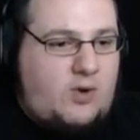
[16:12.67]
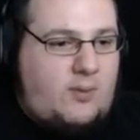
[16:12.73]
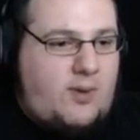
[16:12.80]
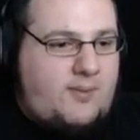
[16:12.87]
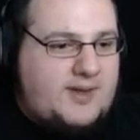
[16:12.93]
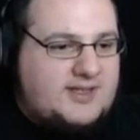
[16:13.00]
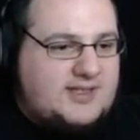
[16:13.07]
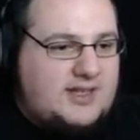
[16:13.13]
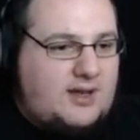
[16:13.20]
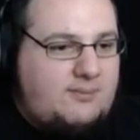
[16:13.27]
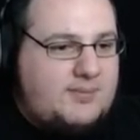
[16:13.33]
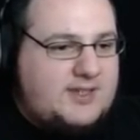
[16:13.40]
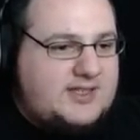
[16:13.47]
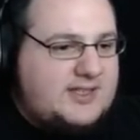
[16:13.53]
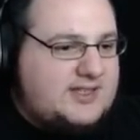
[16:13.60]
What am I missing?
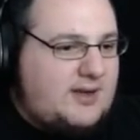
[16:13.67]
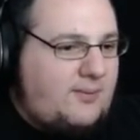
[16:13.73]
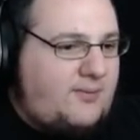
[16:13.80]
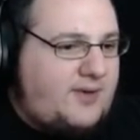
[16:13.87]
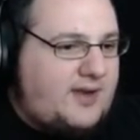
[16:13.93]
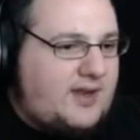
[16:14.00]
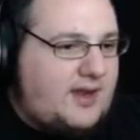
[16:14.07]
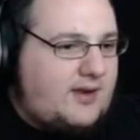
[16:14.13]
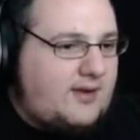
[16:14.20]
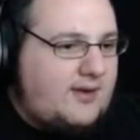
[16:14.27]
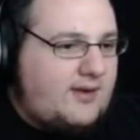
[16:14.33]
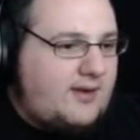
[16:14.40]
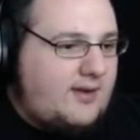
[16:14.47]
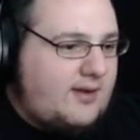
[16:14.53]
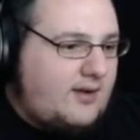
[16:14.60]
I'm missing something
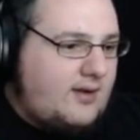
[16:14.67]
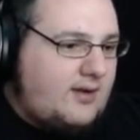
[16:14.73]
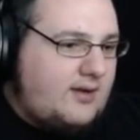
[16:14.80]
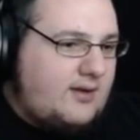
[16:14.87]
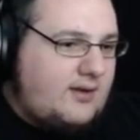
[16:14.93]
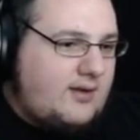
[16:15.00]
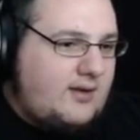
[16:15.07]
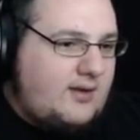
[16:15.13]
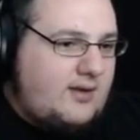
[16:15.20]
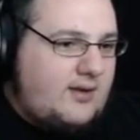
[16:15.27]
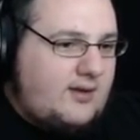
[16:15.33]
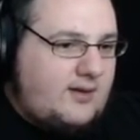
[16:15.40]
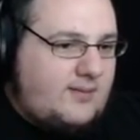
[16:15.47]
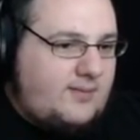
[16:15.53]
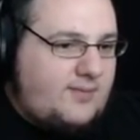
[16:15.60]
then.
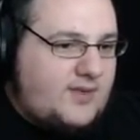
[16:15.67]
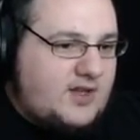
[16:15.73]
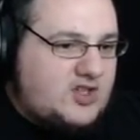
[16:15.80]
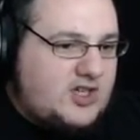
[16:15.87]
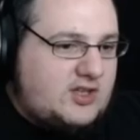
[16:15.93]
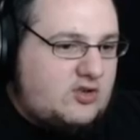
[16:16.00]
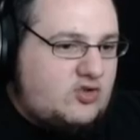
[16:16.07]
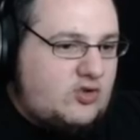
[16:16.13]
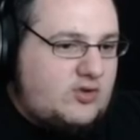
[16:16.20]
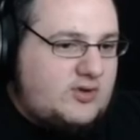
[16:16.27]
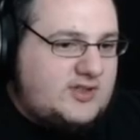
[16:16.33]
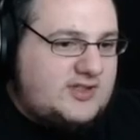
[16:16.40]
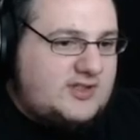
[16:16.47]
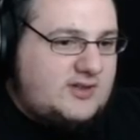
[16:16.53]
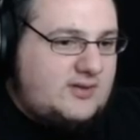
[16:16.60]
Check the
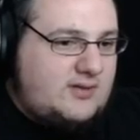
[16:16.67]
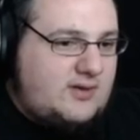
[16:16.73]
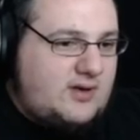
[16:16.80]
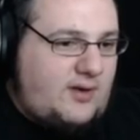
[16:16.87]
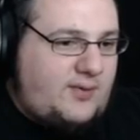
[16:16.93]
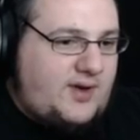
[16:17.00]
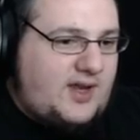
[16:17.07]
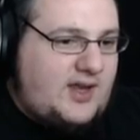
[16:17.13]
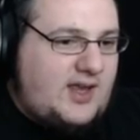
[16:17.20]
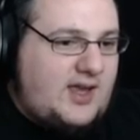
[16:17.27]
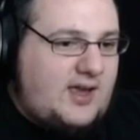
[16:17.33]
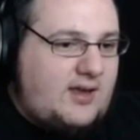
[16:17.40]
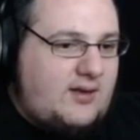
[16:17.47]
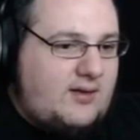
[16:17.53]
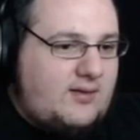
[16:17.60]
drawers. Nothing in
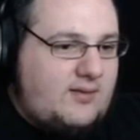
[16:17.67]
there.